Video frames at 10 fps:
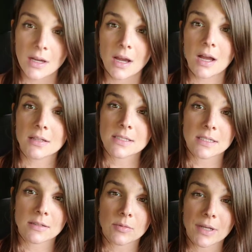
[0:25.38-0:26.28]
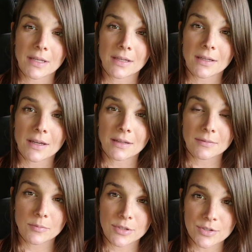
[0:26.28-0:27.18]
I'll take what I can get,
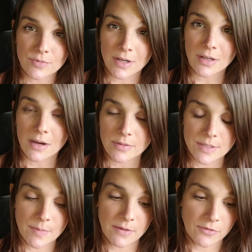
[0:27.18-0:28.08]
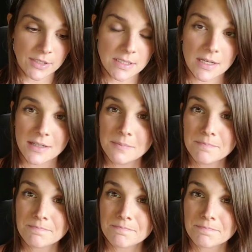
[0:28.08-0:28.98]
which right now is my free time
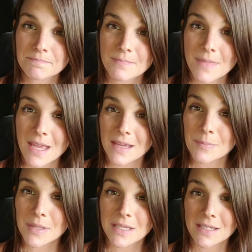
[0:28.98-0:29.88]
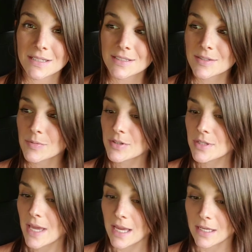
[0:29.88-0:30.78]
because we're
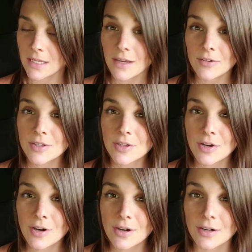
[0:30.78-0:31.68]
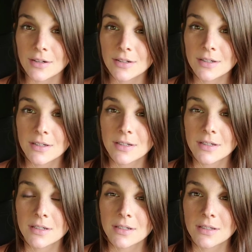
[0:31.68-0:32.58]
hanging out in the car.
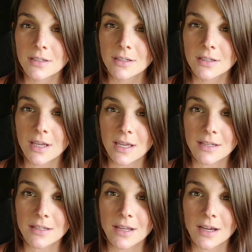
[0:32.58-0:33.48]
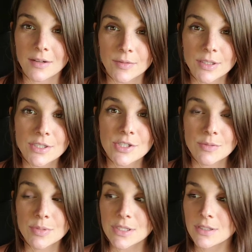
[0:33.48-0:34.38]
And I really
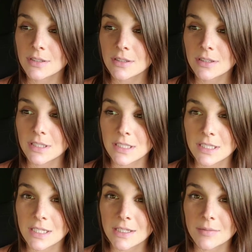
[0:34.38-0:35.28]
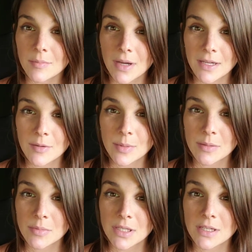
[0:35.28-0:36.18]
should be cleaning my
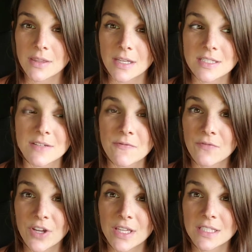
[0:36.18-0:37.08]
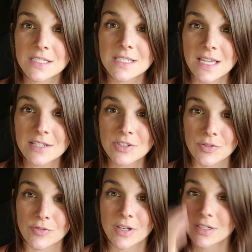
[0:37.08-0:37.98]
Airbnb that is a fucking
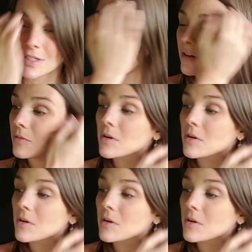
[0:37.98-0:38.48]
disaster right now.